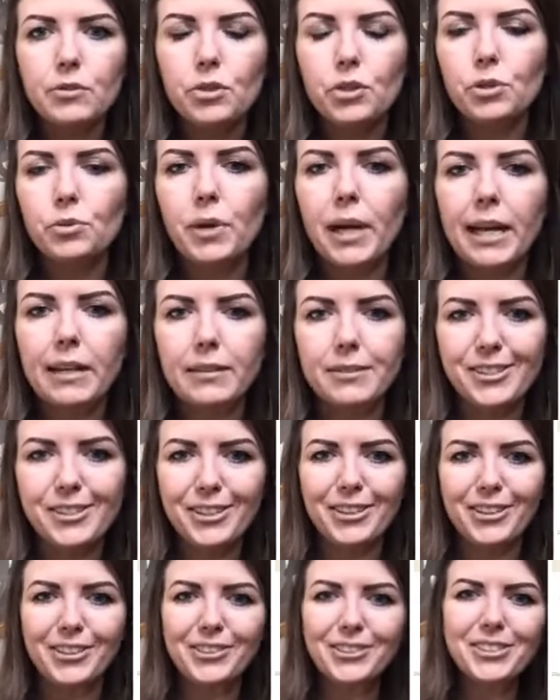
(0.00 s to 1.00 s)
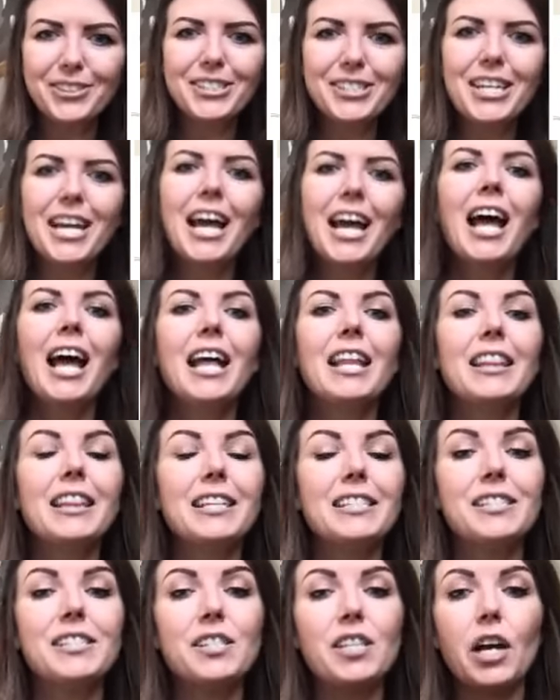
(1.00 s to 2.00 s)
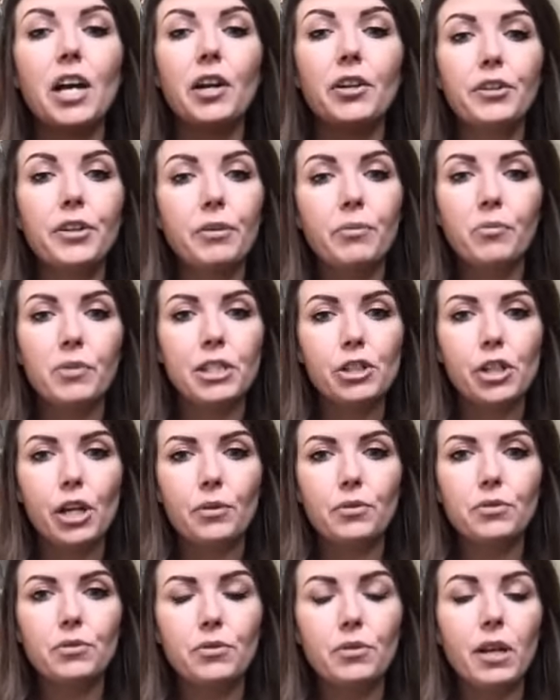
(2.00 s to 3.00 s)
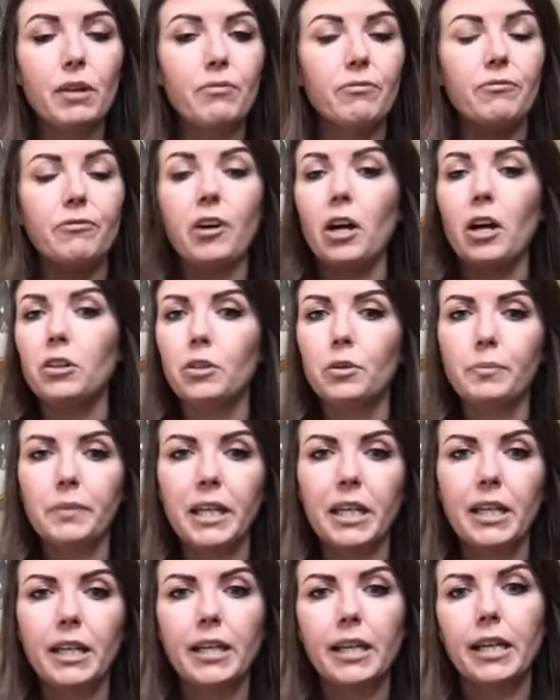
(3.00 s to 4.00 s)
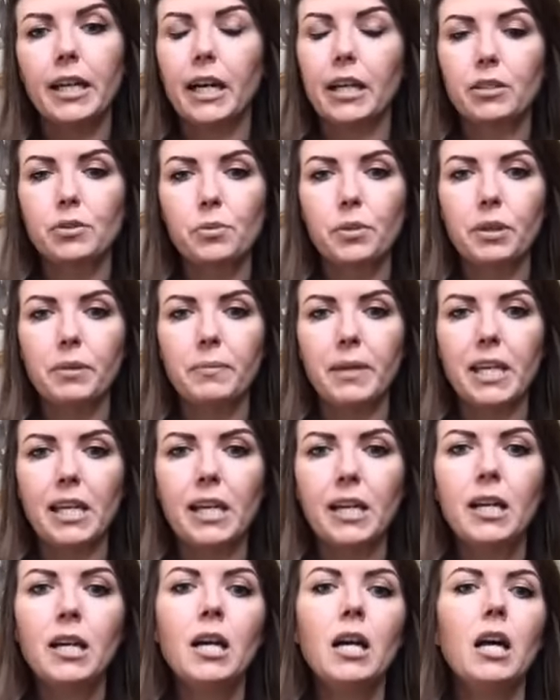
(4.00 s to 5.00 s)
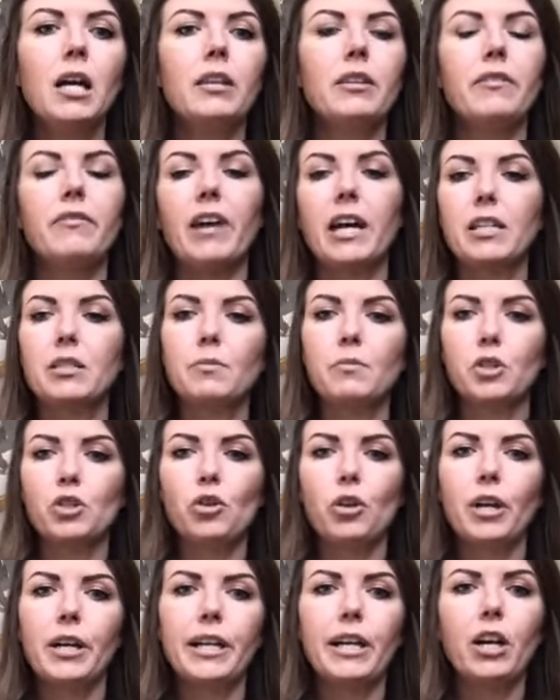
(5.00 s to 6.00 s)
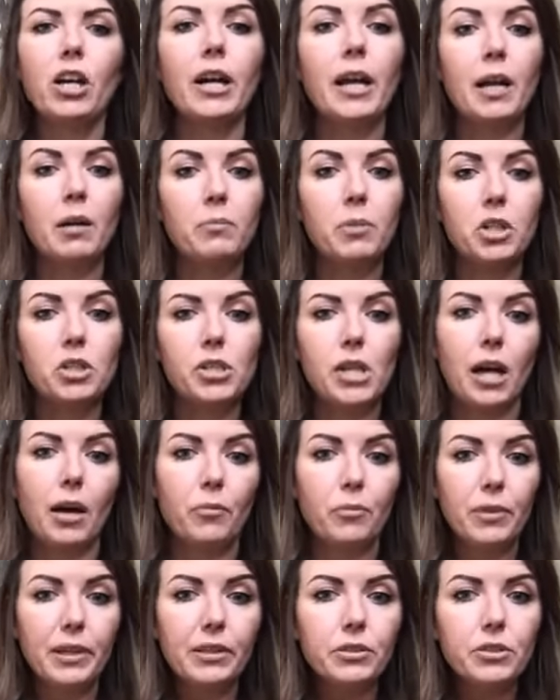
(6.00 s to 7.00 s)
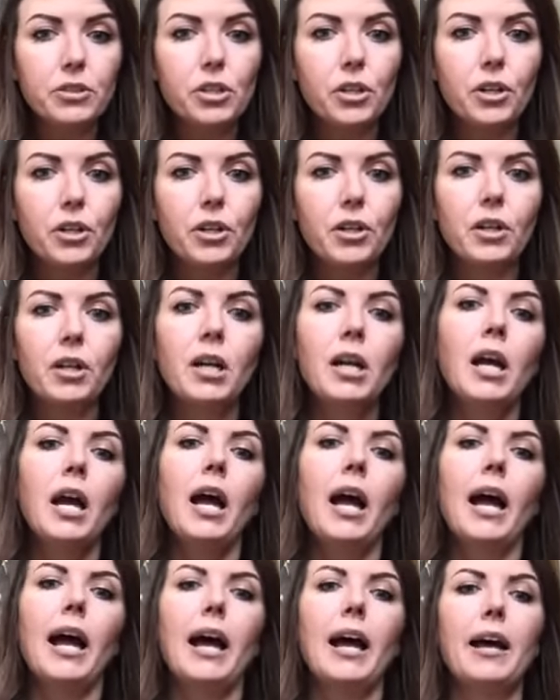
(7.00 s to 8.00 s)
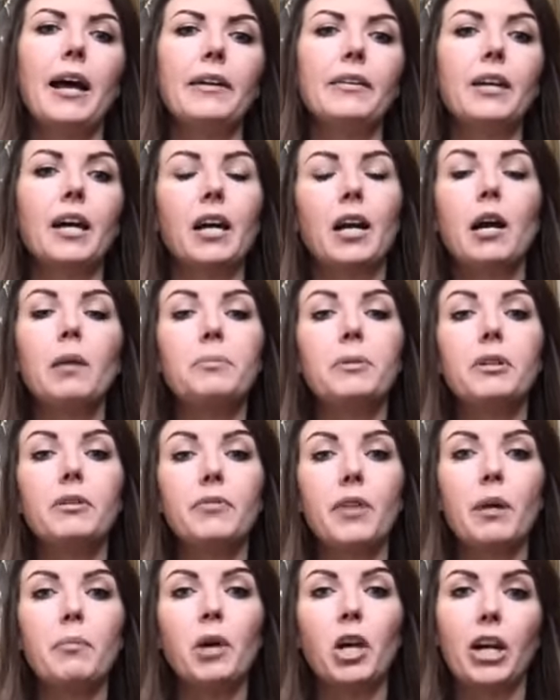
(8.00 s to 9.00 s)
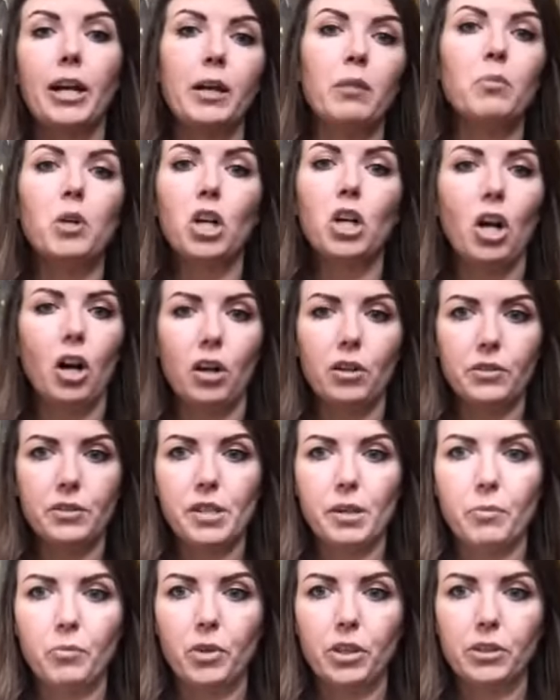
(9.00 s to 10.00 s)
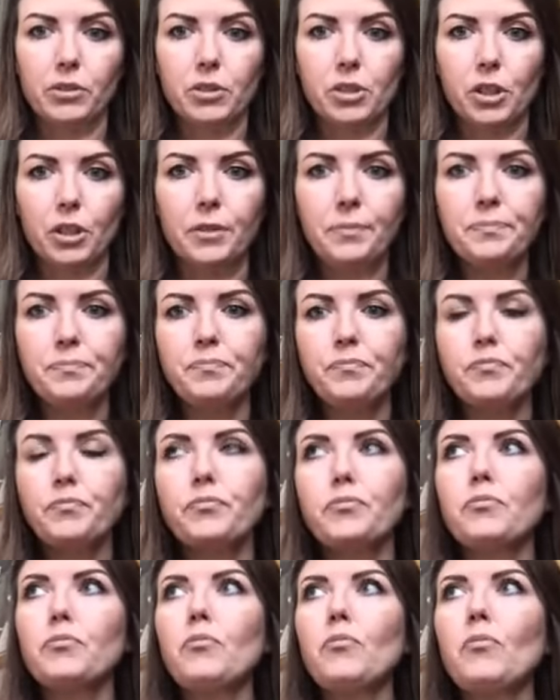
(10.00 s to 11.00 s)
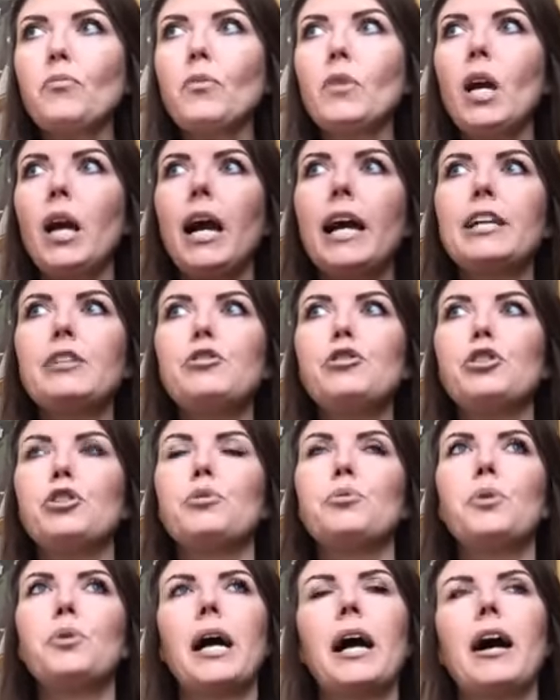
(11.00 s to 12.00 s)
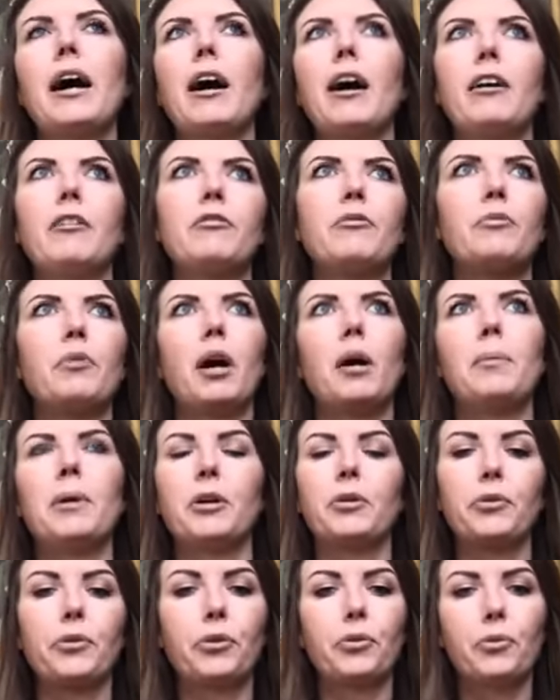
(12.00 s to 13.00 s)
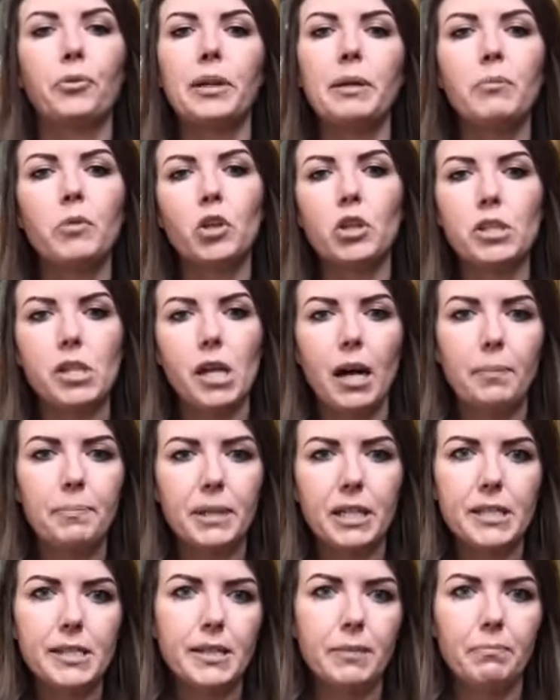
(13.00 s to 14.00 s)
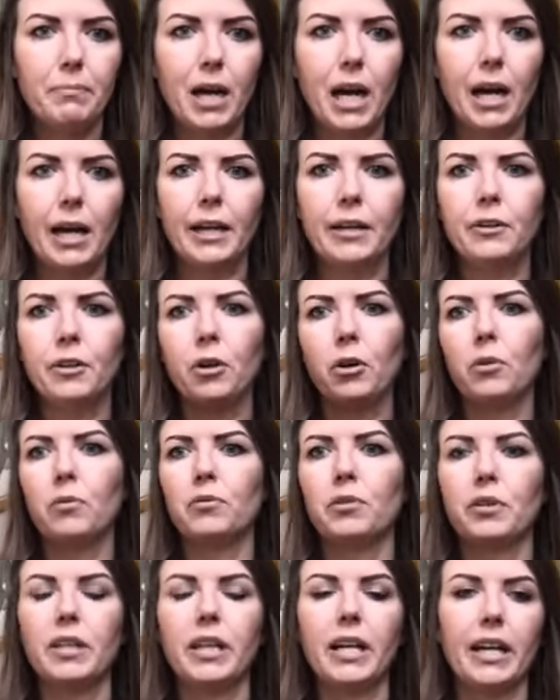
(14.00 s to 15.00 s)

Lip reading: to answer those. This is how you can reach out and follow me, connect with me. The vast majority are amber.realtor, and a couple of them are ACarlton Realtor. I do have about 3 more topics in mind over the